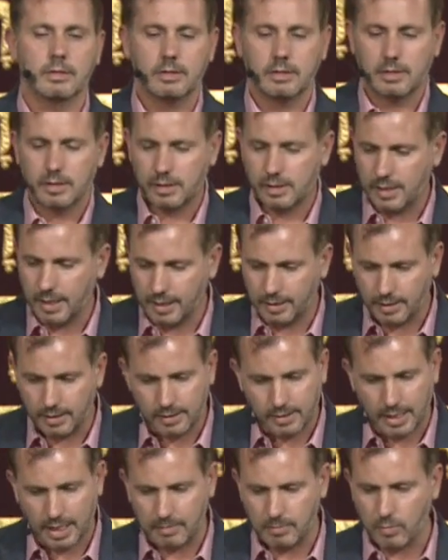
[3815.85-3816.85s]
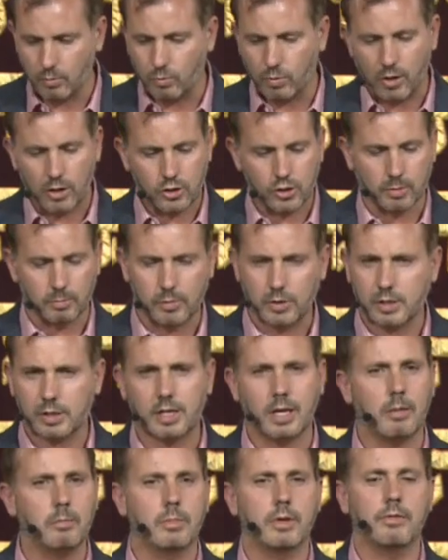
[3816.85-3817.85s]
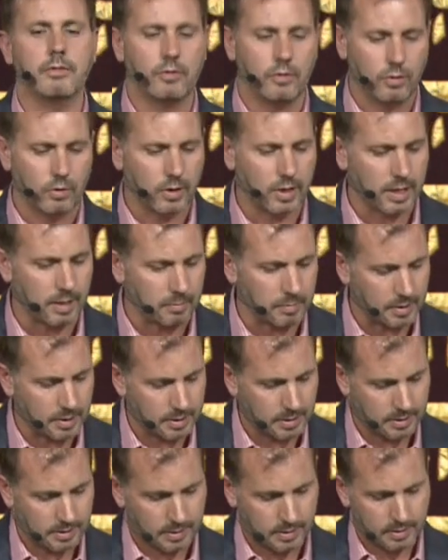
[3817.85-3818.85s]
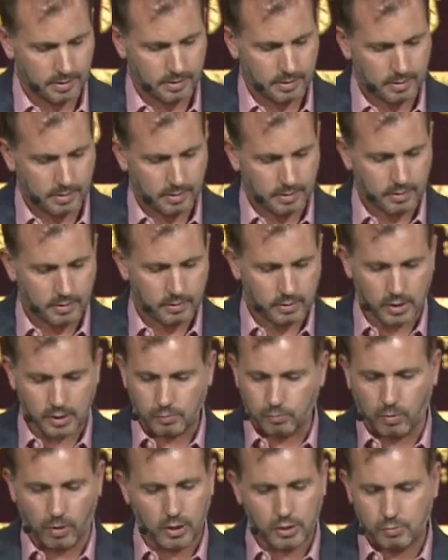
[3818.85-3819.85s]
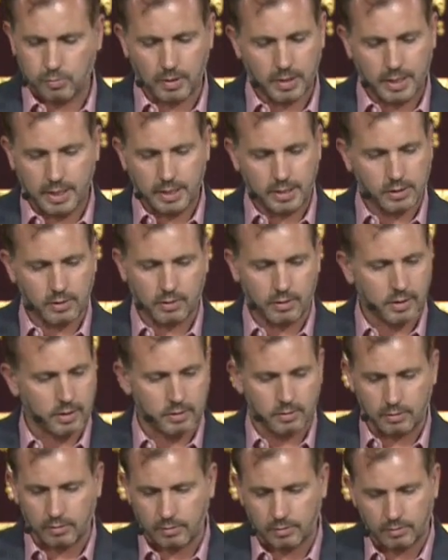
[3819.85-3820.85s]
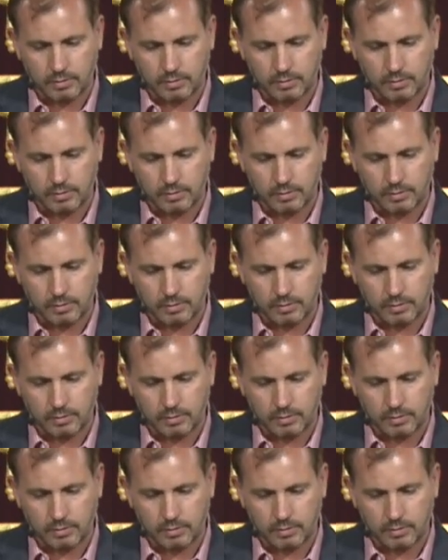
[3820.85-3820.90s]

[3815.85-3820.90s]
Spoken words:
Just take this time of worship. Just come before Him. Just watch what He's going to do.